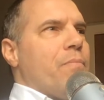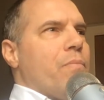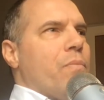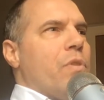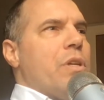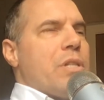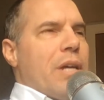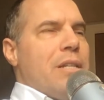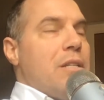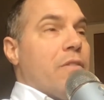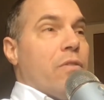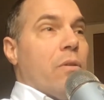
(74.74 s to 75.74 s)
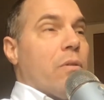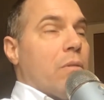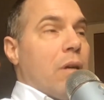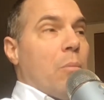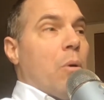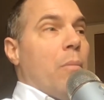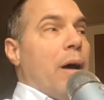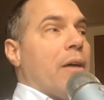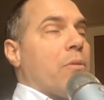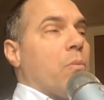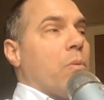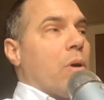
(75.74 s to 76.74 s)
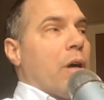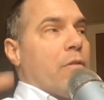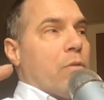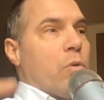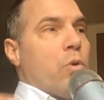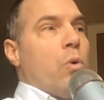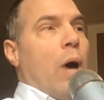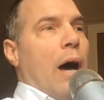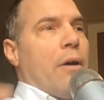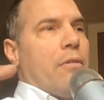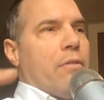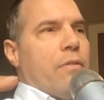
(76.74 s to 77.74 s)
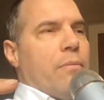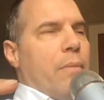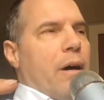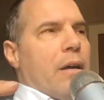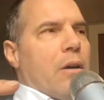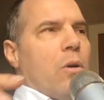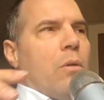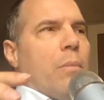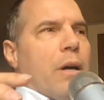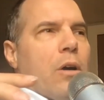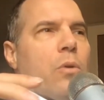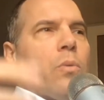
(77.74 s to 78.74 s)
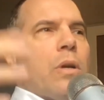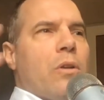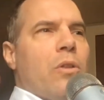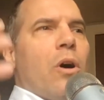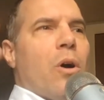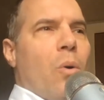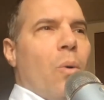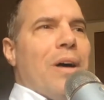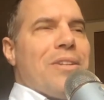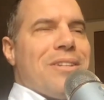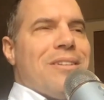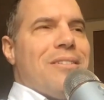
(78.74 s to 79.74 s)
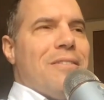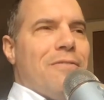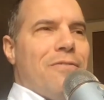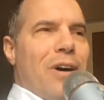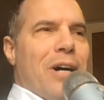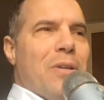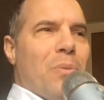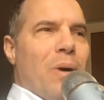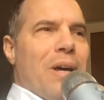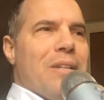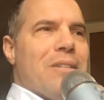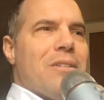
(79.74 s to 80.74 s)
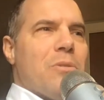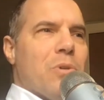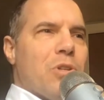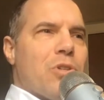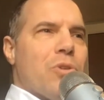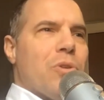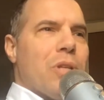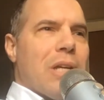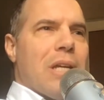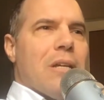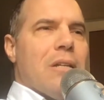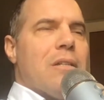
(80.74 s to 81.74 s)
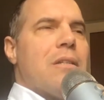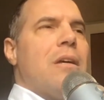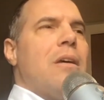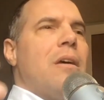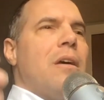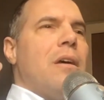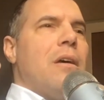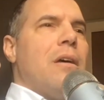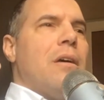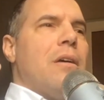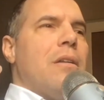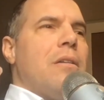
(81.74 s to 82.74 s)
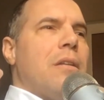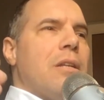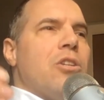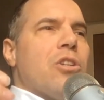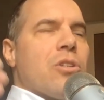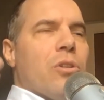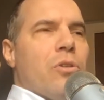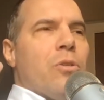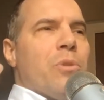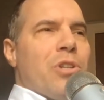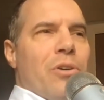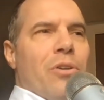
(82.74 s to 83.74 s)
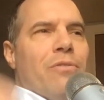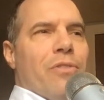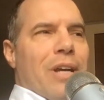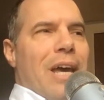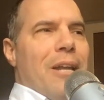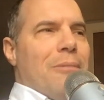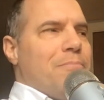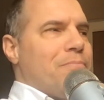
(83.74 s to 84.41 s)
this idea for Get More Math kind of grew out of my career long quest to find ways to ensure that kids didn't just learn the material and forget it.